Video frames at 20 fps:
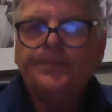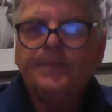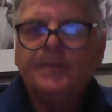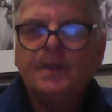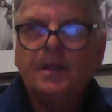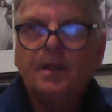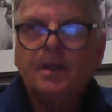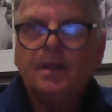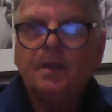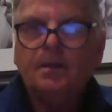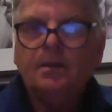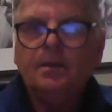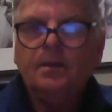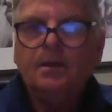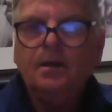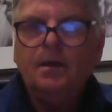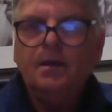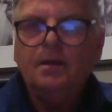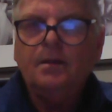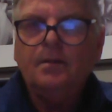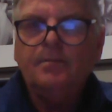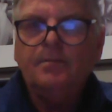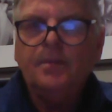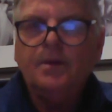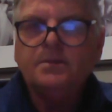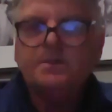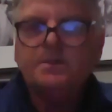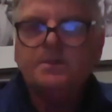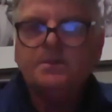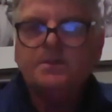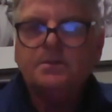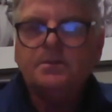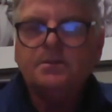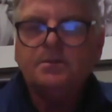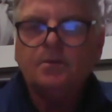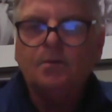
Yeah, the most, well,